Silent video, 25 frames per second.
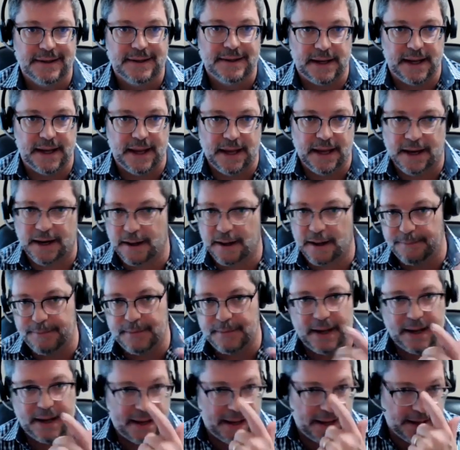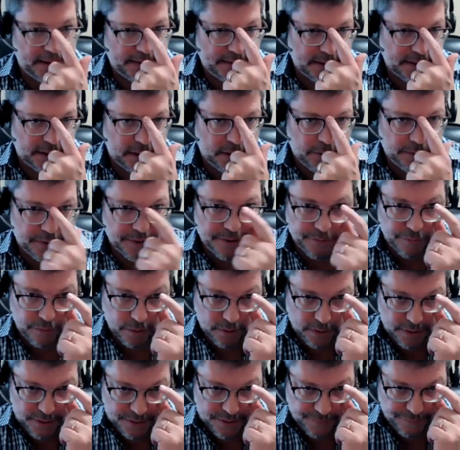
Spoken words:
And again, I can't tell you what the rule